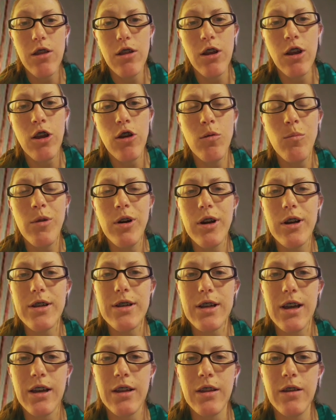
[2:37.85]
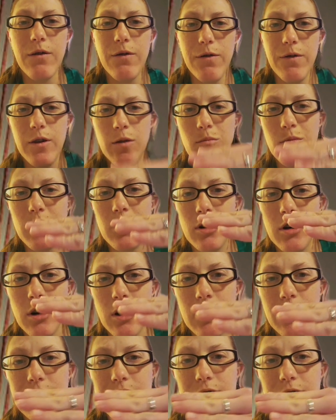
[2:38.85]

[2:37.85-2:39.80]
the humerus and the femur are